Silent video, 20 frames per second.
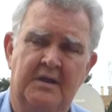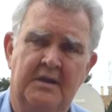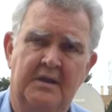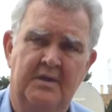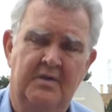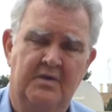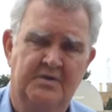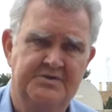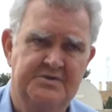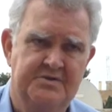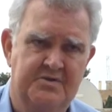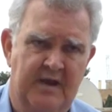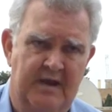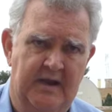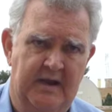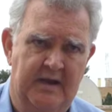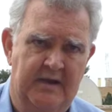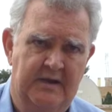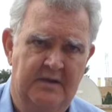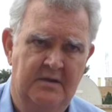in
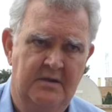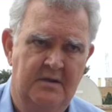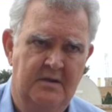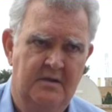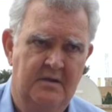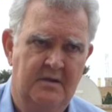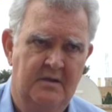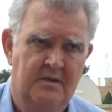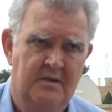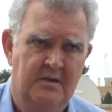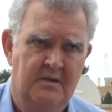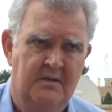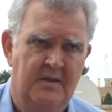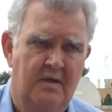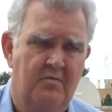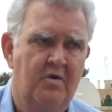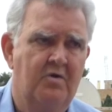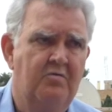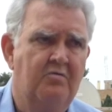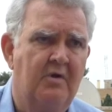Australia.
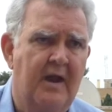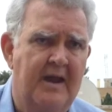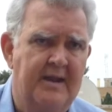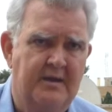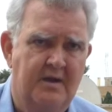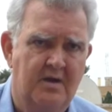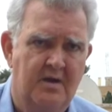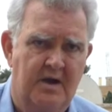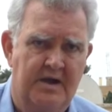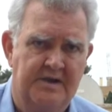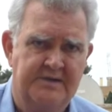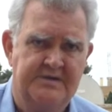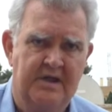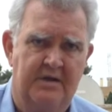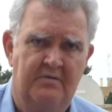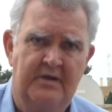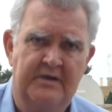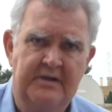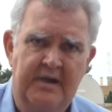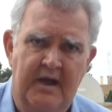They were great guys. They
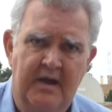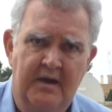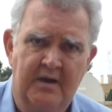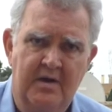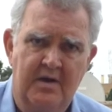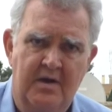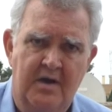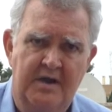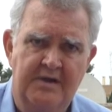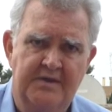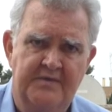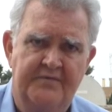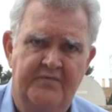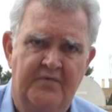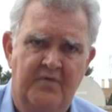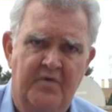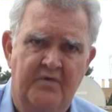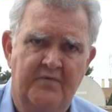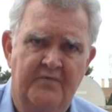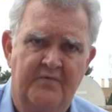were young guys,
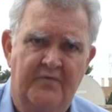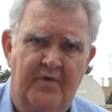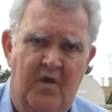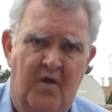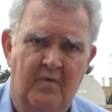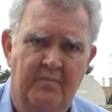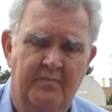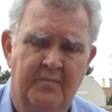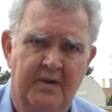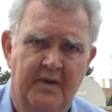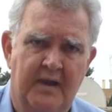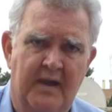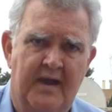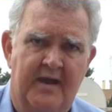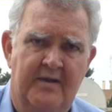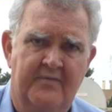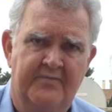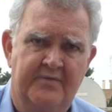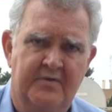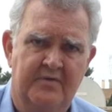full of hope and
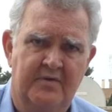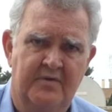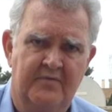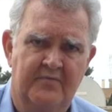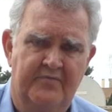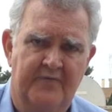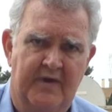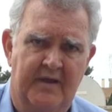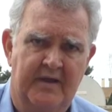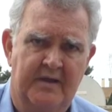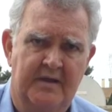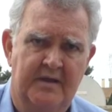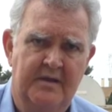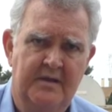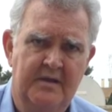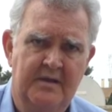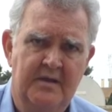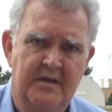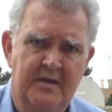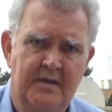laughter and fun.
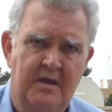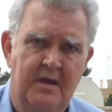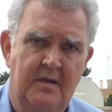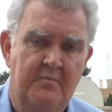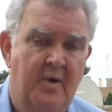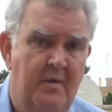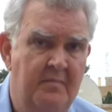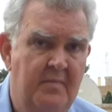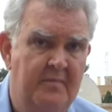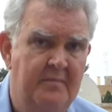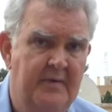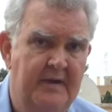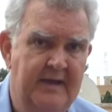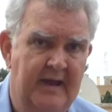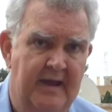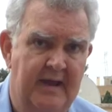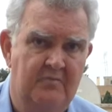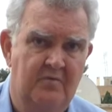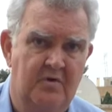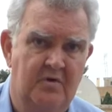And my mum and
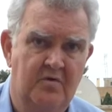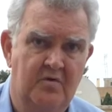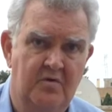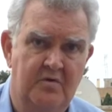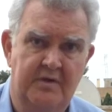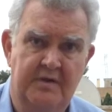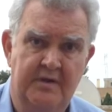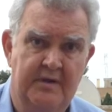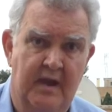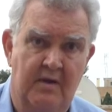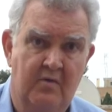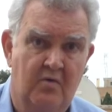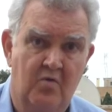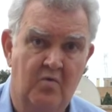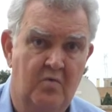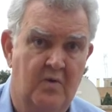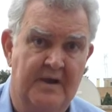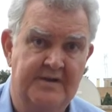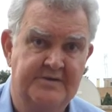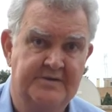dad were good, and they were
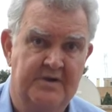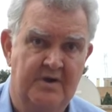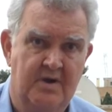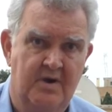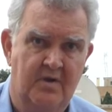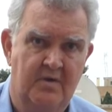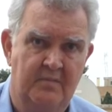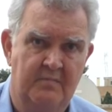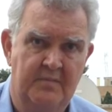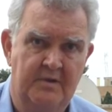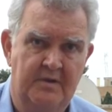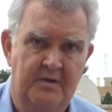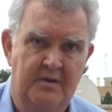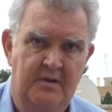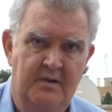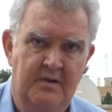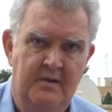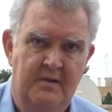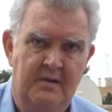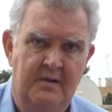always at home.
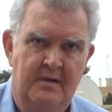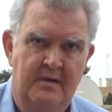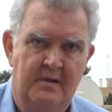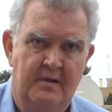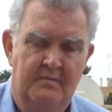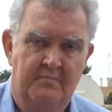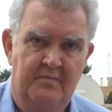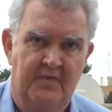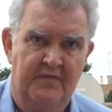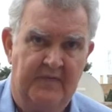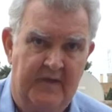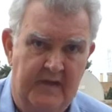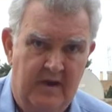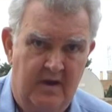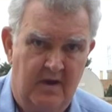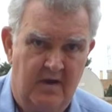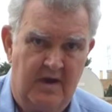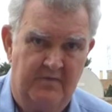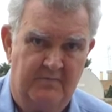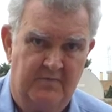But their
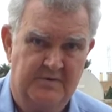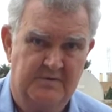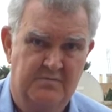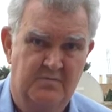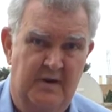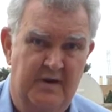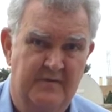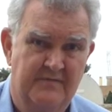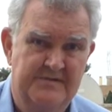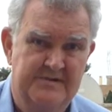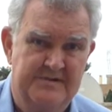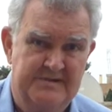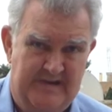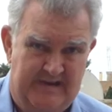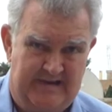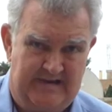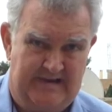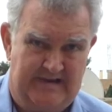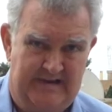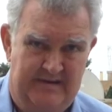life was one of
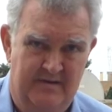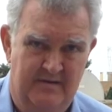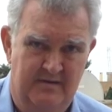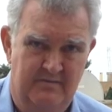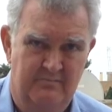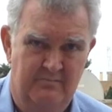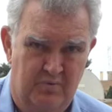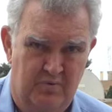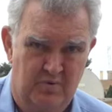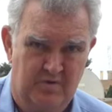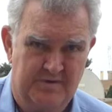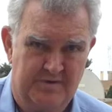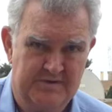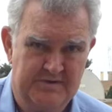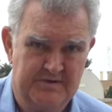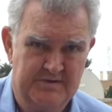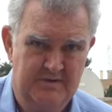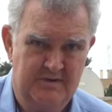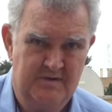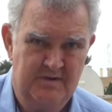study, books,
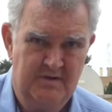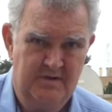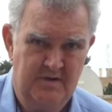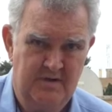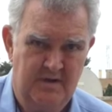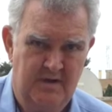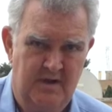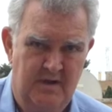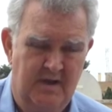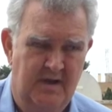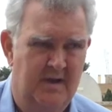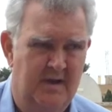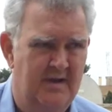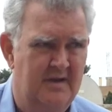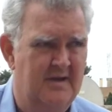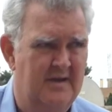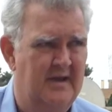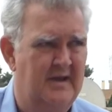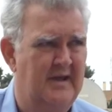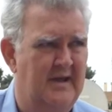
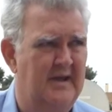and